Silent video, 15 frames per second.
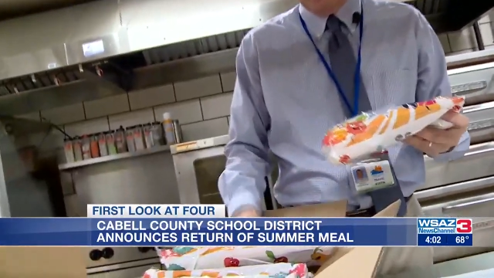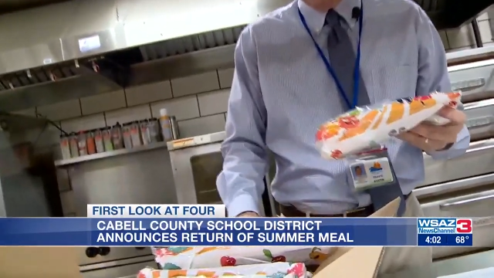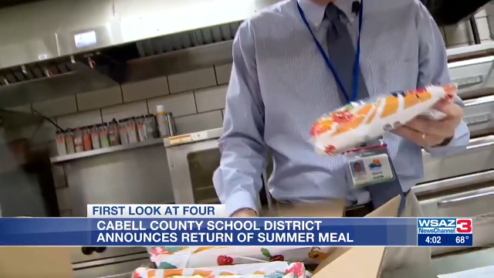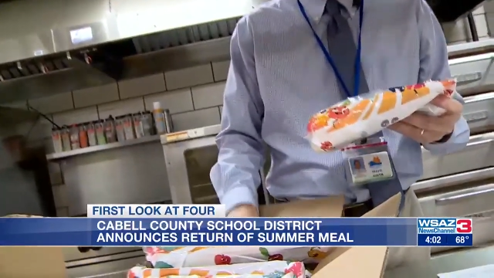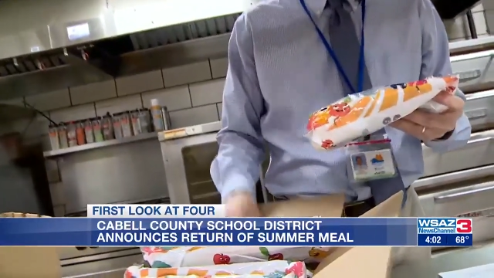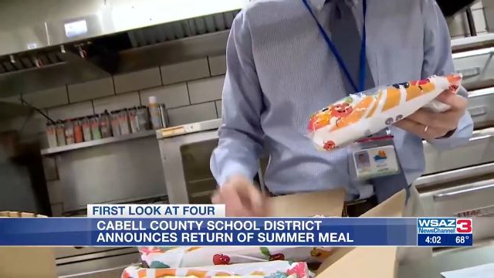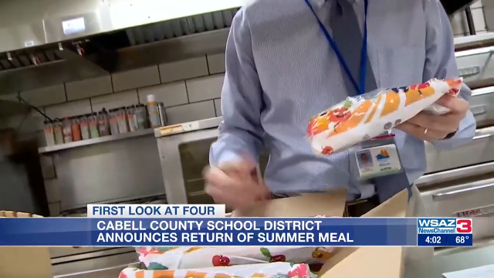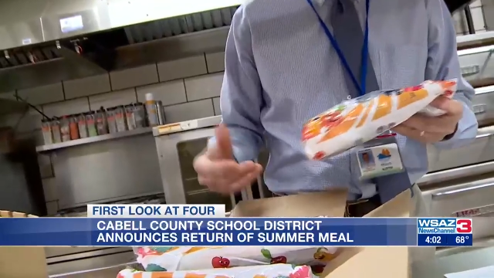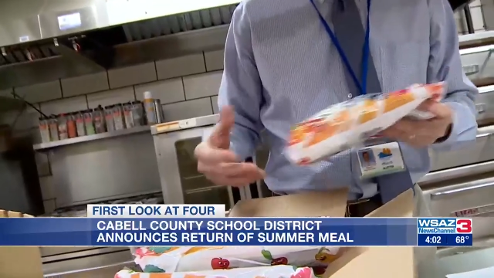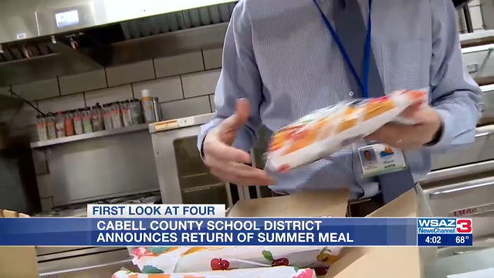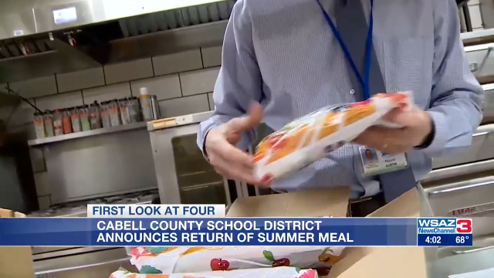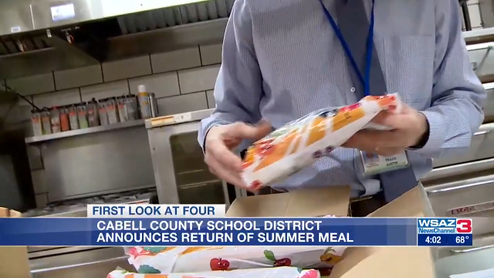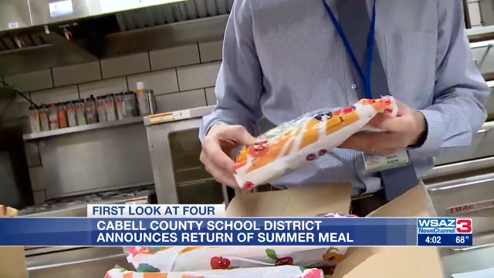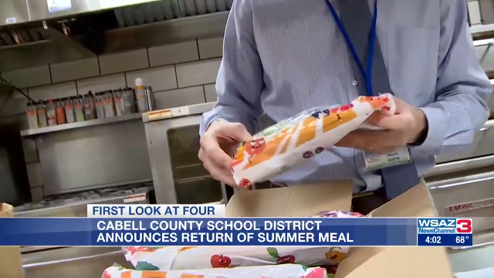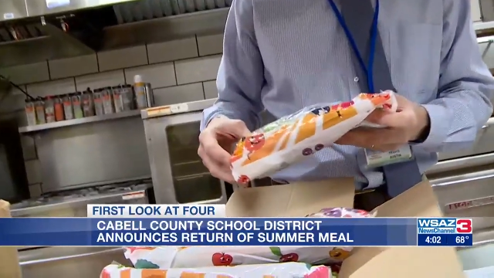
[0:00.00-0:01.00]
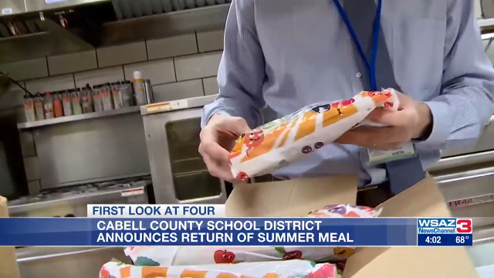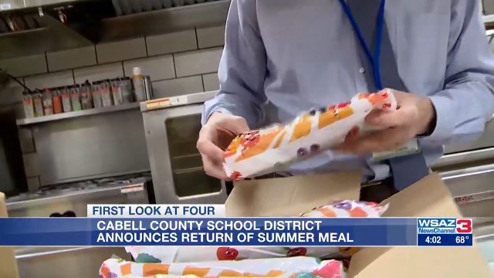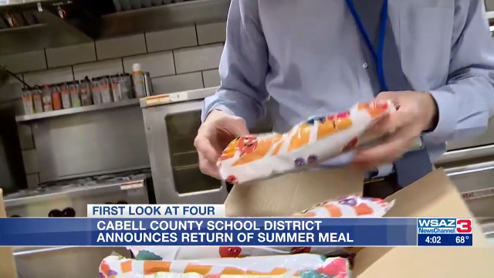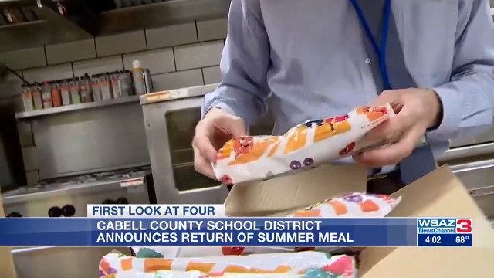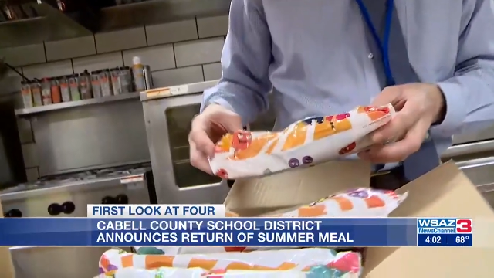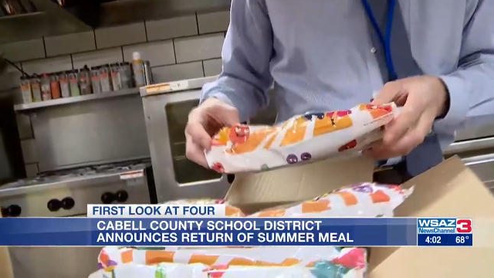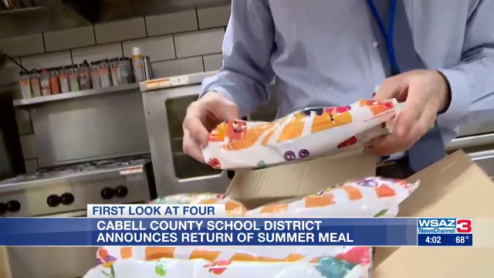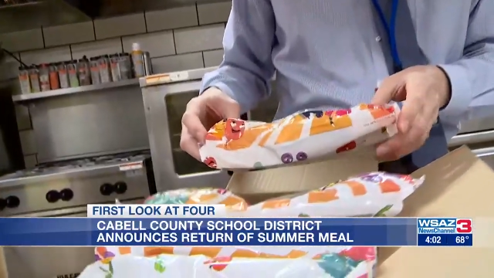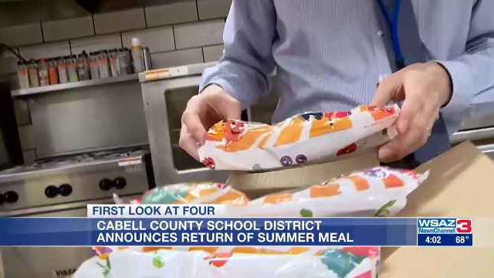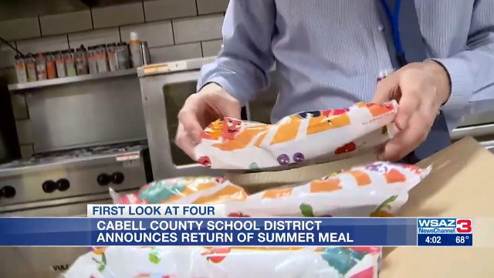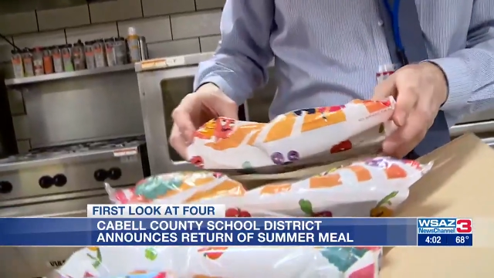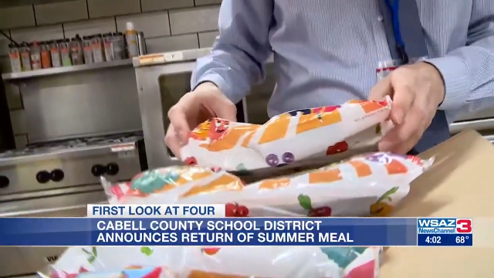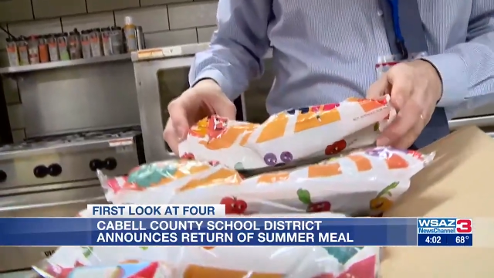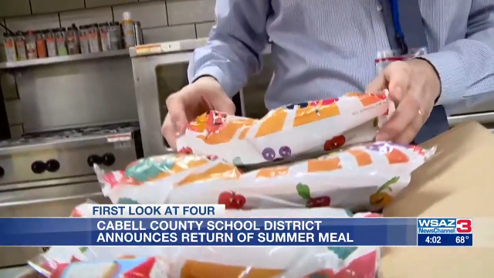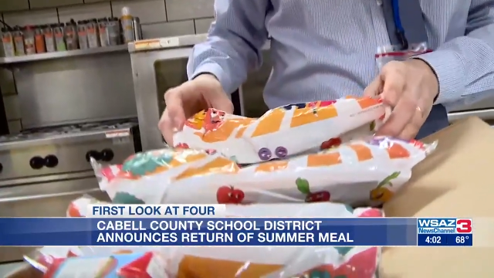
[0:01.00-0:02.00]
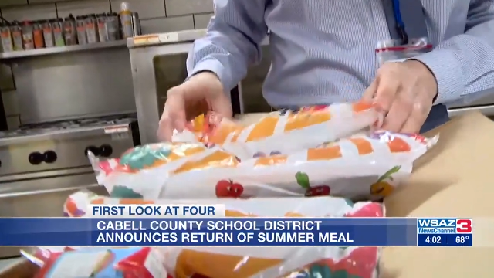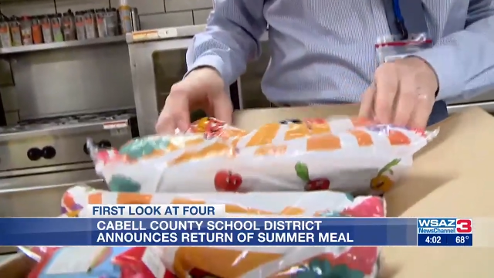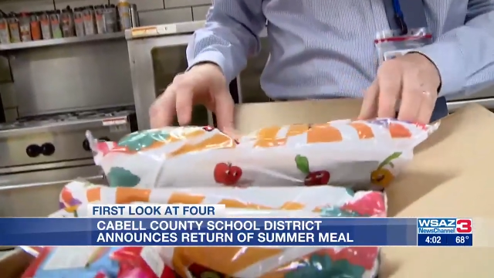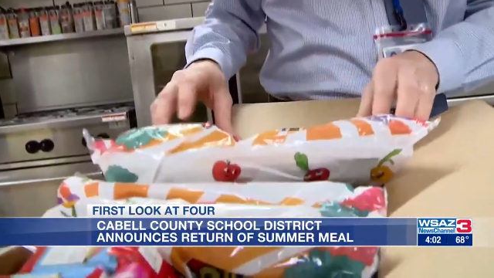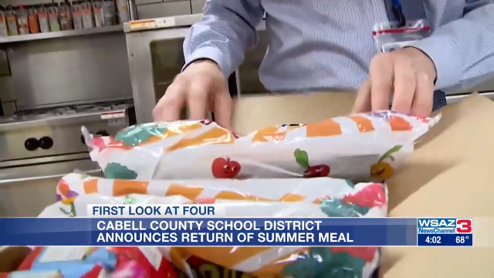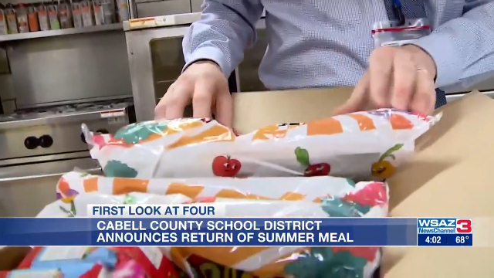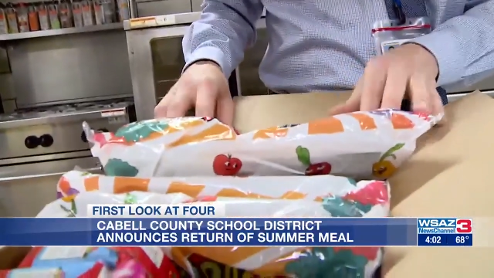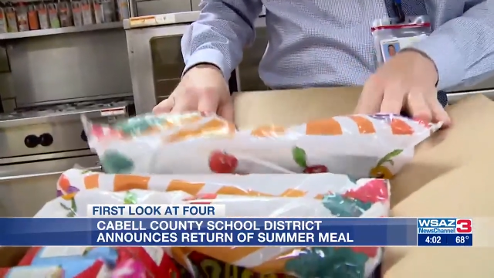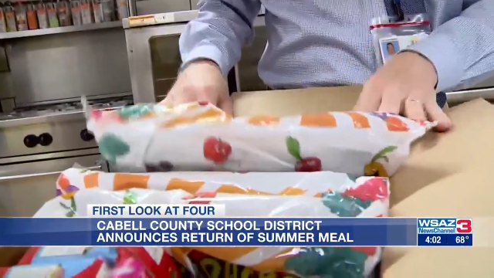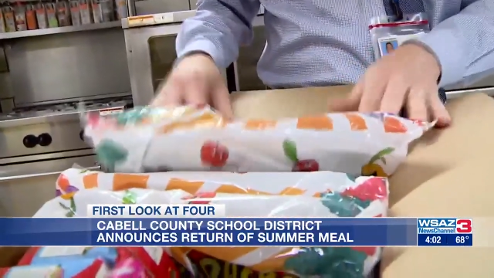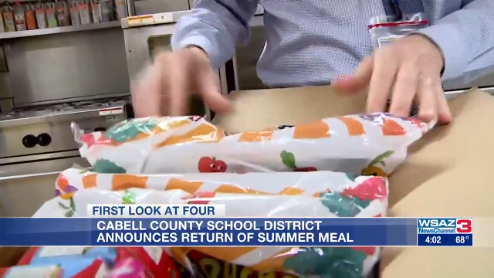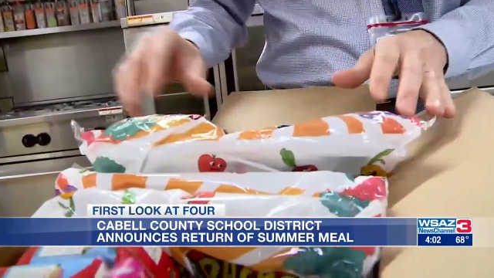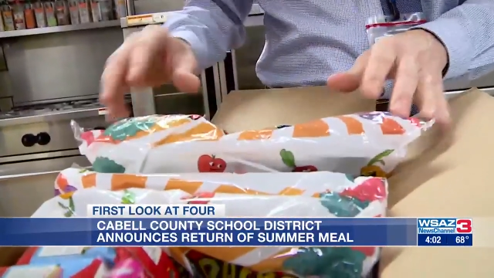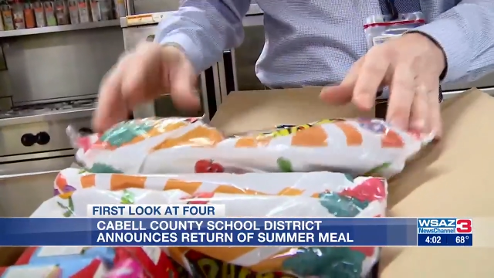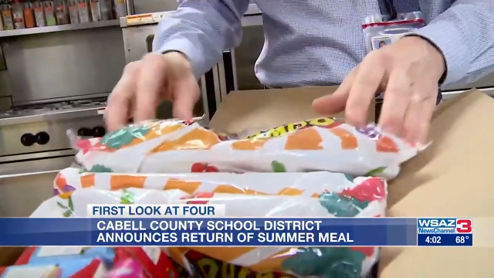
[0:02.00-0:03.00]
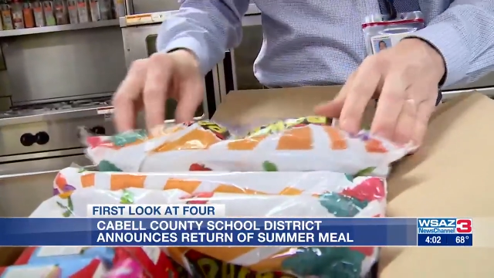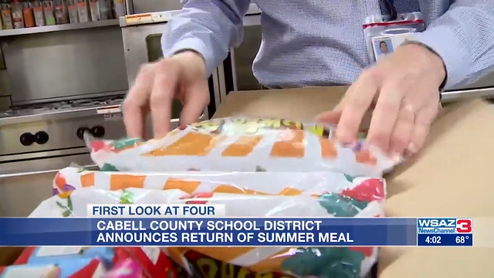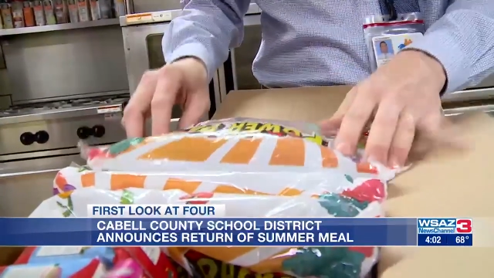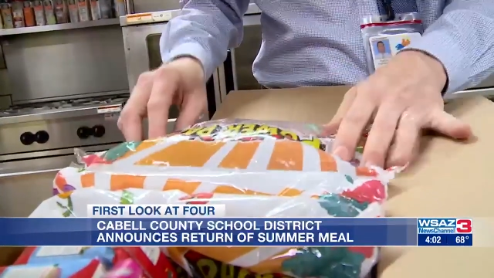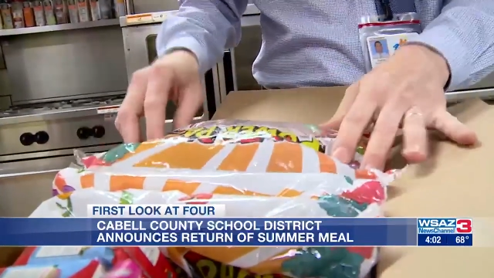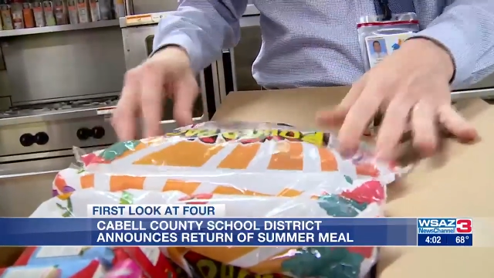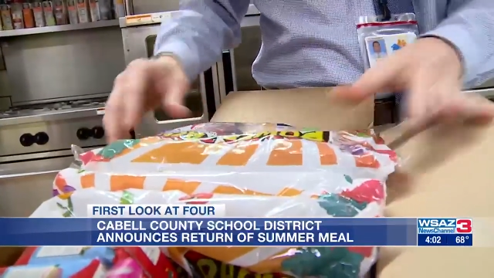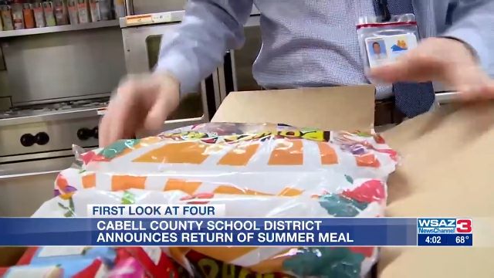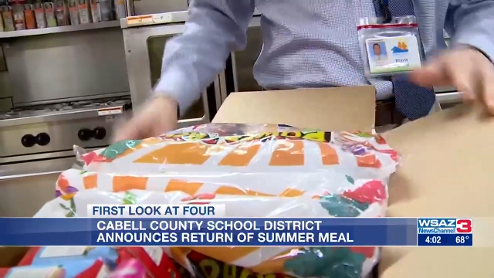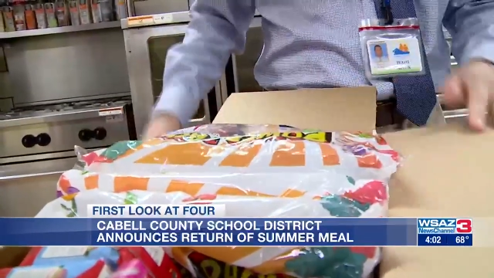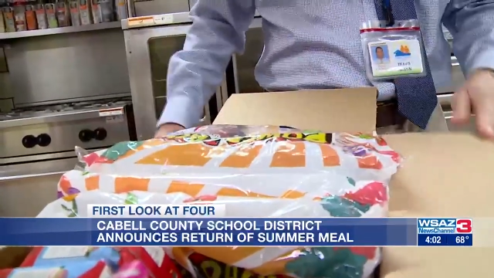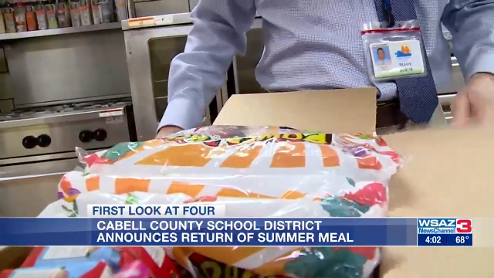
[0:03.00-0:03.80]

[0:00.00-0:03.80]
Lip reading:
(no speaker visible)